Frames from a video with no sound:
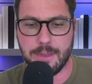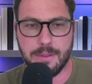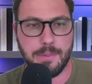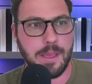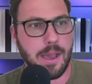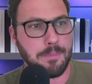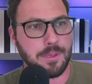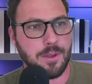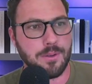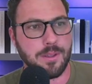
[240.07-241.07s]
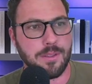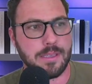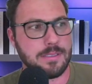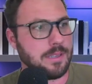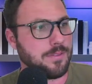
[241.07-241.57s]
to upload
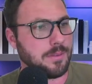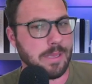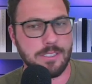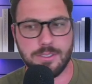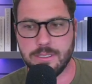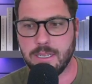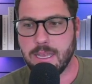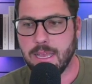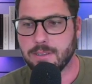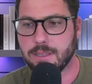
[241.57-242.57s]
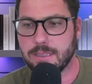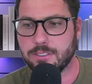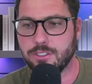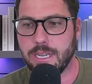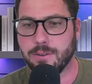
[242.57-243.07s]
this information, click the
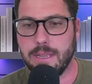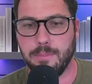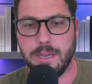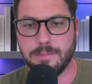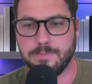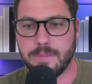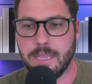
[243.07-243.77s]
generate button.